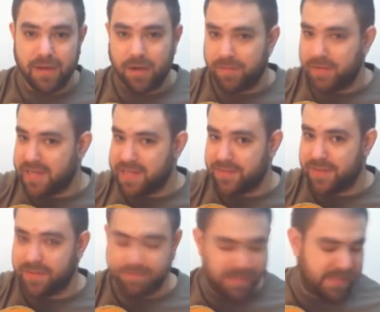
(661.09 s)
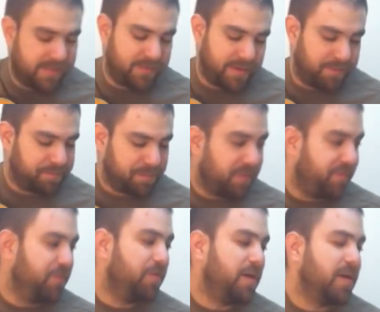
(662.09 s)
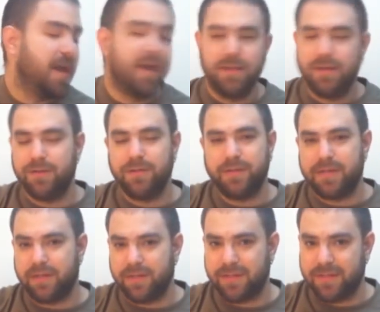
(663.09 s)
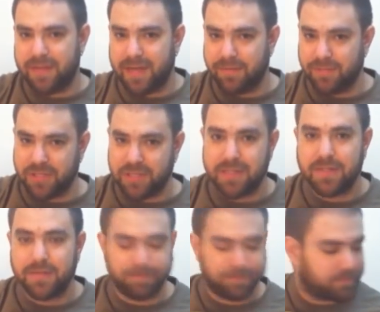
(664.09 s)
harmonize with the B string if you want. Don't do it all the time. Just